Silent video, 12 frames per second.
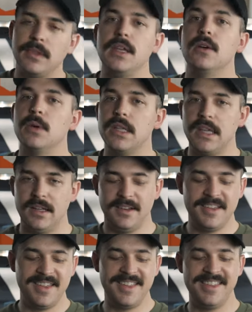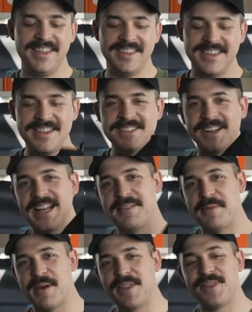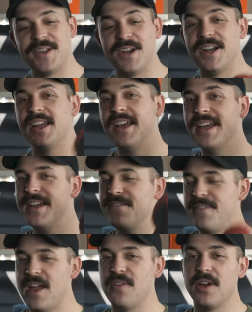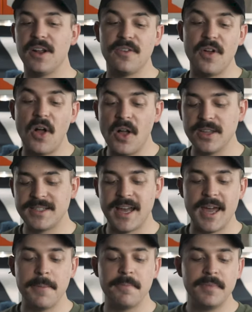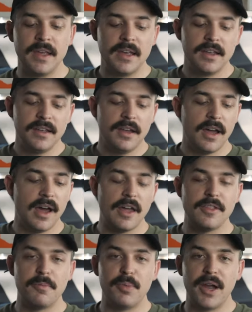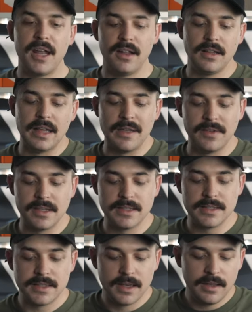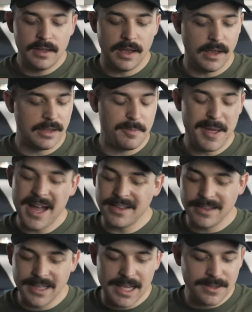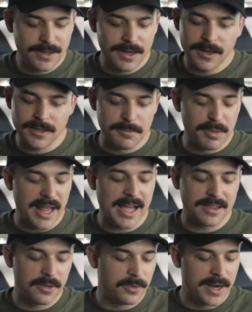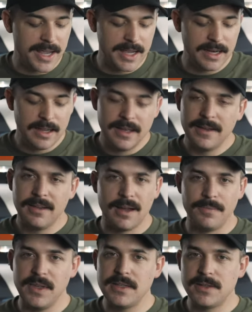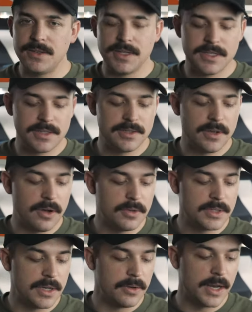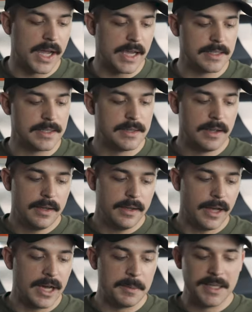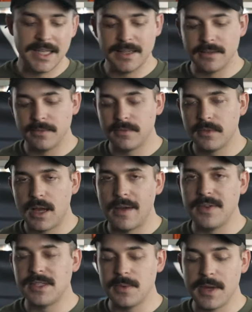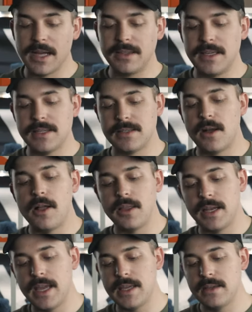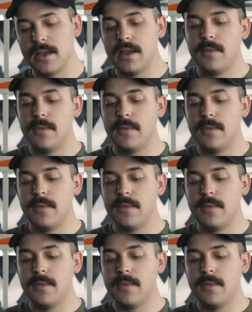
deal with it. These are going to be my third favorite of all time, uh, the bread elevens. Uh, the patent leather, the black, the red, um, these are just so, so nice. Um, and then obviously we got these holiday